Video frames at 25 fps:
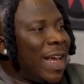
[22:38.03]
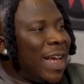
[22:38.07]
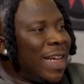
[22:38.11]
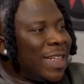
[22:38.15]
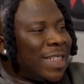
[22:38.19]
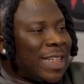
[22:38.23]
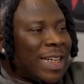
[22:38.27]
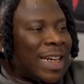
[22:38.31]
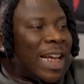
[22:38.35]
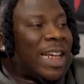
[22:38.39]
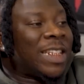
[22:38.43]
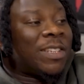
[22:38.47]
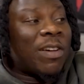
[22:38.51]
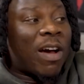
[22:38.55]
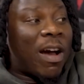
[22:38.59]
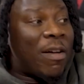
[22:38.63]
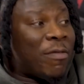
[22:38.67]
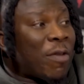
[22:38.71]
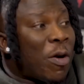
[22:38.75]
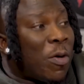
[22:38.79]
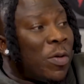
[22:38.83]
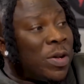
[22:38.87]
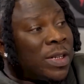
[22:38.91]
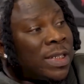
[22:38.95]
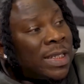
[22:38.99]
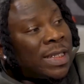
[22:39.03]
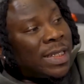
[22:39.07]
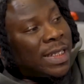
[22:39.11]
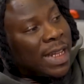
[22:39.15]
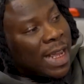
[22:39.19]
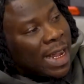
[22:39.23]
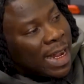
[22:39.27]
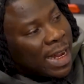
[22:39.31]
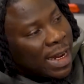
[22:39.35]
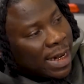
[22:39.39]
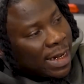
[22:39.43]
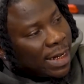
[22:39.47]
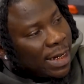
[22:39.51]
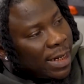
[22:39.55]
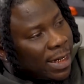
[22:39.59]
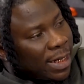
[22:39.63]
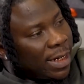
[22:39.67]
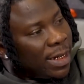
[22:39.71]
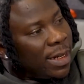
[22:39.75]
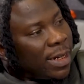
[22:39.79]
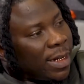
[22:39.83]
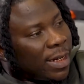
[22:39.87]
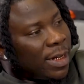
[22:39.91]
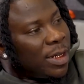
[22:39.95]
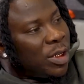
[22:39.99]
Yeah. So that's why I've always stayed
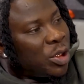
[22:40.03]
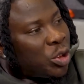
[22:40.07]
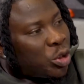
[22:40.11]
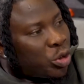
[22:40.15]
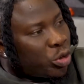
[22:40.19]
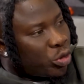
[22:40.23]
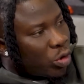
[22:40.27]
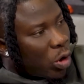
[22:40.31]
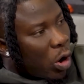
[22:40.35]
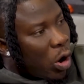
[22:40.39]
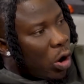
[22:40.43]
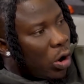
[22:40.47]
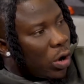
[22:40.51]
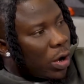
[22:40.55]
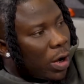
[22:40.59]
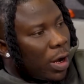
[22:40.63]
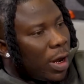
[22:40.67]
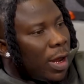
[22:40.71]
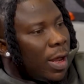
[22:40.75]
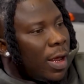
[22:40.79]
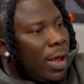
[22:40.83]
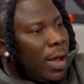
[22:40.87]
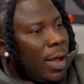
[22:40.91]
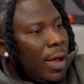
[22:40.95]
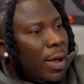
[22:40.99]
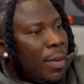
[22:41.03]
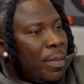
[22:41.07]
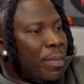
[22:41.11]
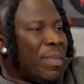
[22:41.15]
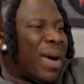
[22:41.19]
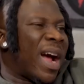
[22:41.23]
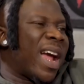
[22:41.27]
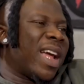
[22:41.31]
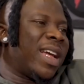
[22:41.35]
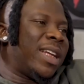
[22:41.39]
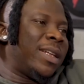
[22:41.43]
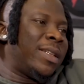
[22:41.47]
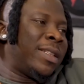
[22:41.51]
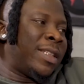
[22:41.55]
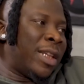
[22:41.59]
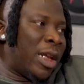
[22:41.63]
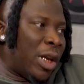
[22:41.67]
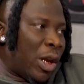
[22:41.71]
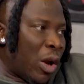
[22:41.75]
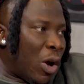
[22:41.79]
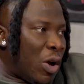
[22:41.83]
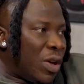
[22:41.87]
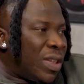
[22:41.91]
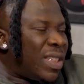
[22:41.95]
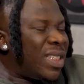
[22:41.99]
strong by the
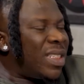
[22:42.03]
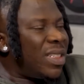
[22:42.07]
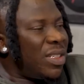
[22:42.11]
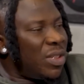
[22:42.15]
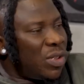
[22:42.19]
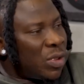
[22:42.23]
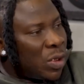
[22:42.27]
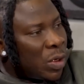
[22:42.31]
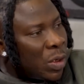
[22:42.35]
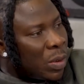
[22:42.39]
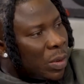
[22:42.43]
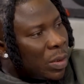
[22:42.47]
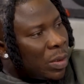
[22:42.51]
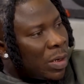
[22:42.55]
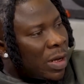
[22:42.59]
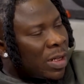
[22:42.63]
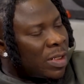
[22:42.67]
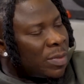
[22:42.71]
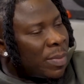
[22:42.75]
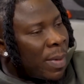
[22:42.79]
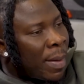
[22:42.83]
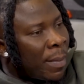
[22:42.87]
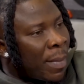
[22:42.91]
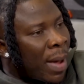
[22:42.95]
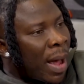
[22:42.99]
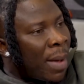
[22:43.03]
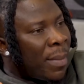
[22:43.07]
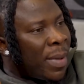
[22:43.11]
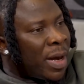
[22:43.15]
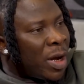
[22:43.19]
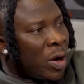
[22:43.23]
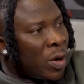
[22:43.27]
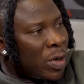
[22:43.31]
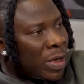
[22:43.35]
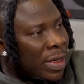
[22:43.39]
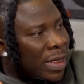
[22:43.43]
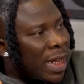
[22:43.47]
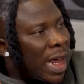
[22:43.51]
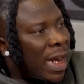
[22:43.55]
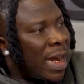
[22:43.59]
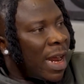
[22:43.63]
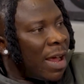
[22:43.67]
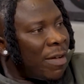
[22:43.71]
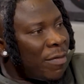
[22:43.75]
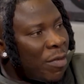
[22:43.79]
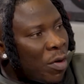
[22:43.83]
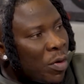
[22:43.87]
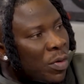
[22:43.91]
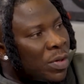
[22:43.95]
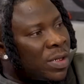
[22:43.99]
loss. You know, lost my mom and all of that.
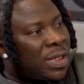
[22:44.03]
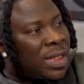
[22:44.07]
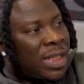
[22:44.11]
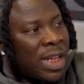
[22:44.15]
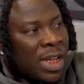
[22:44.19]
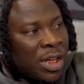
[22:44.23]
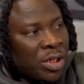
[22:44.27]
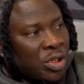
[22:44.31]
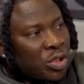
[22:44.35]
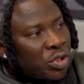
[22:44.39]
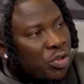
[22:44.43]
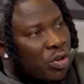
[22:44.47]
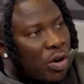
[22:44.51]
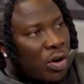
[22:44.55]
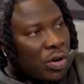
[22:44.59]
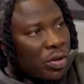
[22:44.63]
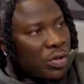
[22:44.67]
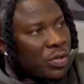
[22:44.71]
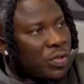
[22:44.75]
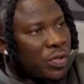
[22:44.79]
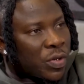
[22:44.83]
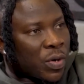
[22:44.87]
I've always stayed strong.